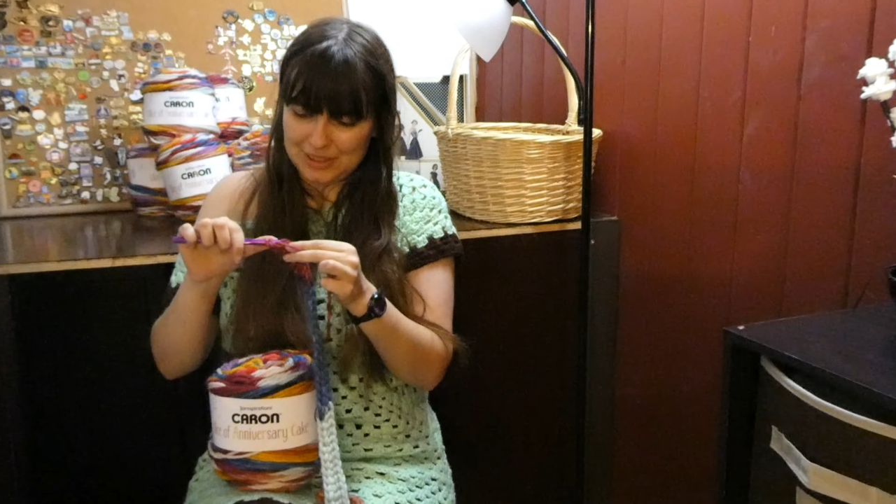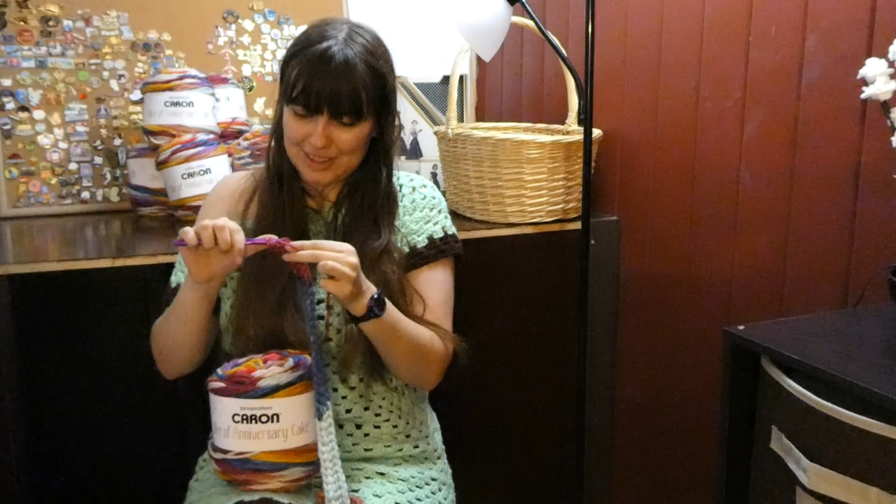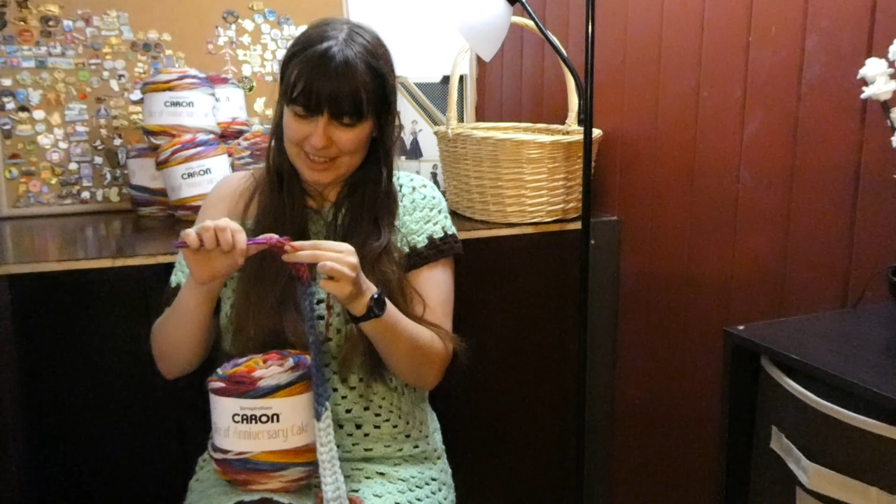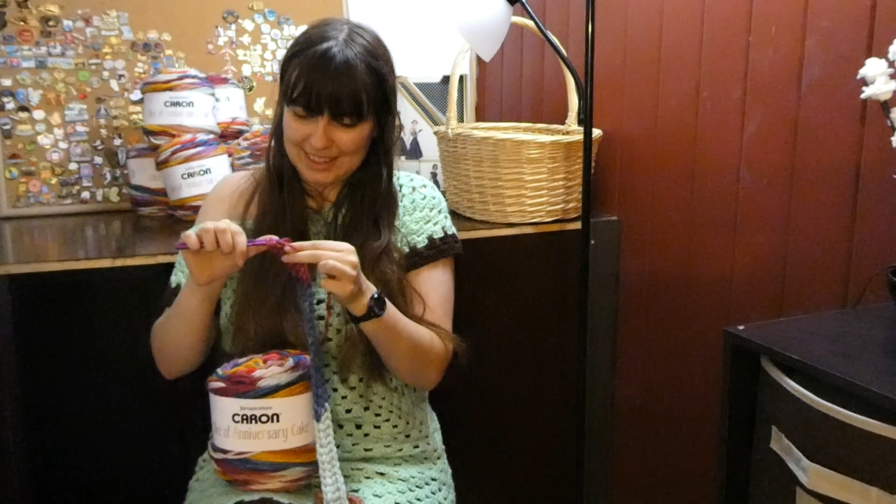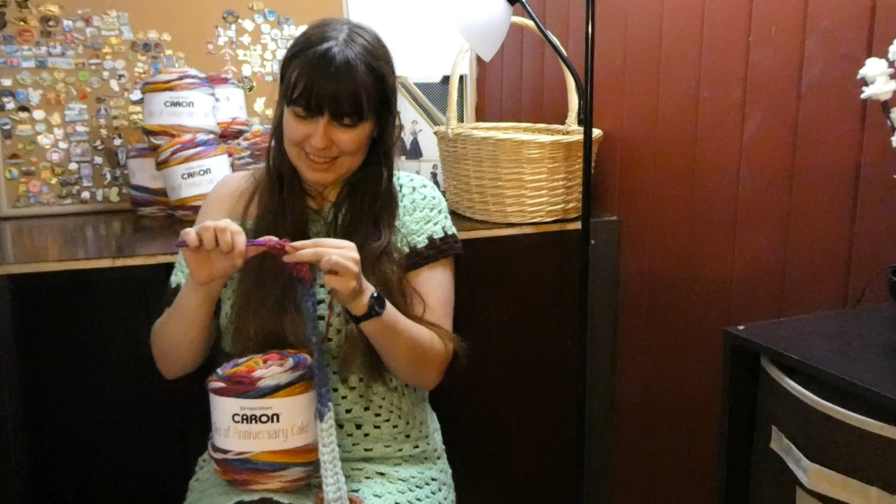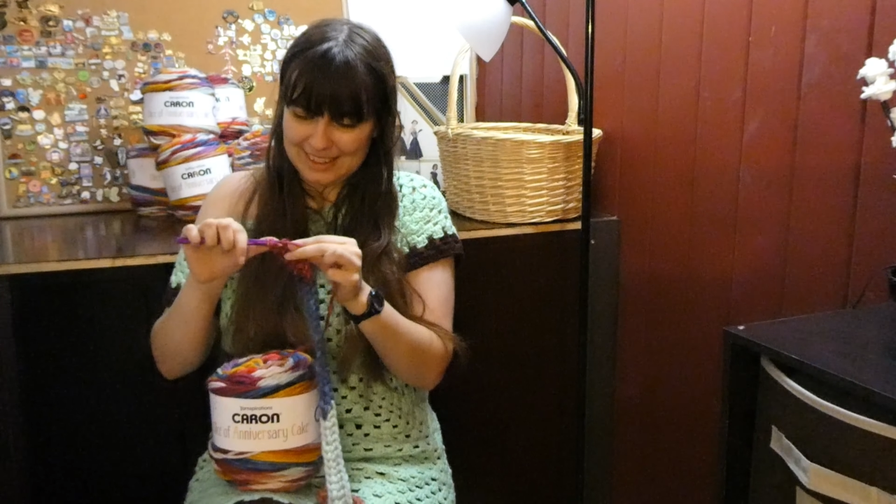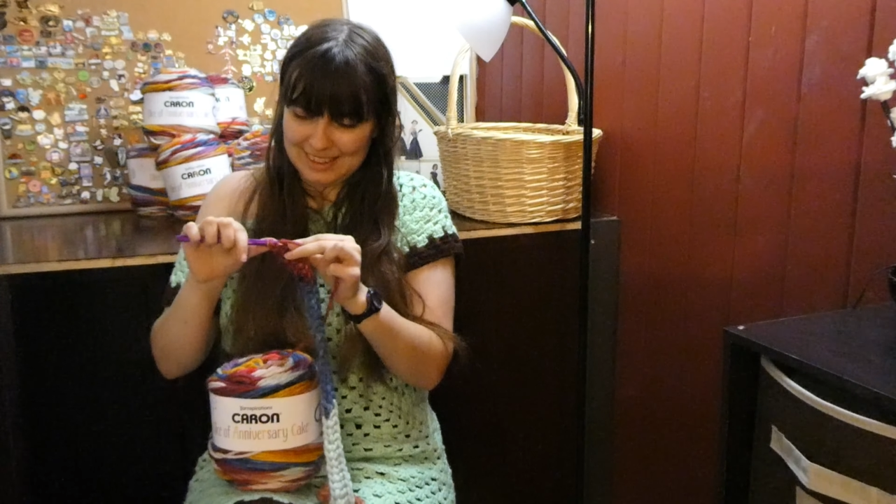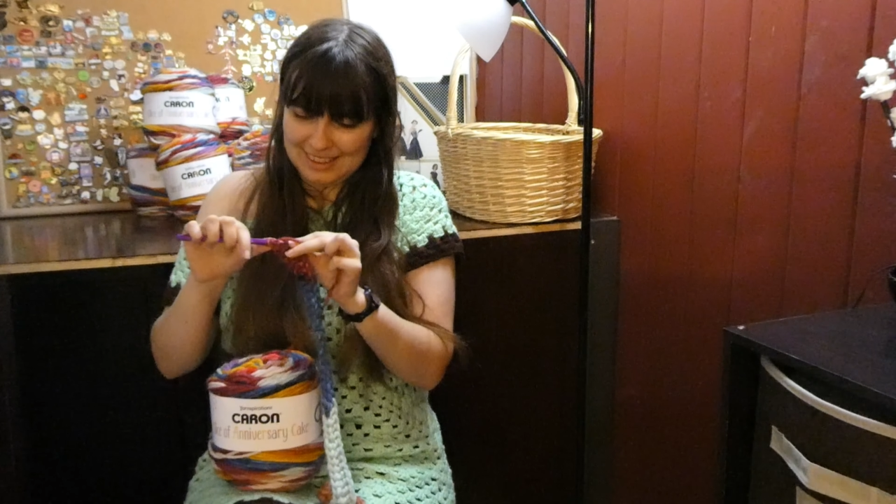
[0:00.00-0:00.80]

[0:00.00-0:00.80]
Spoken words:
strike